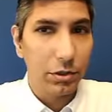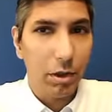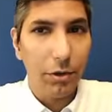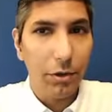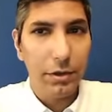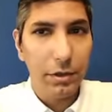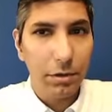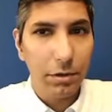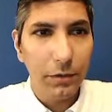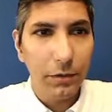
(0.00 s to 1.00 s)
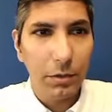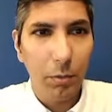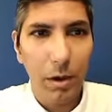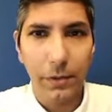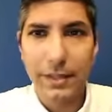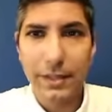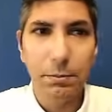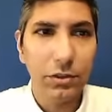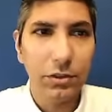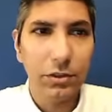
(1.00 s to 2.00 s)
salt dissolved into water, that's
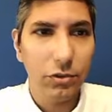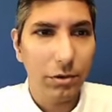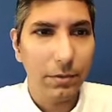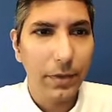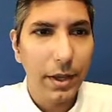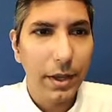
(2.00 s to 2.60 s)
a mixture.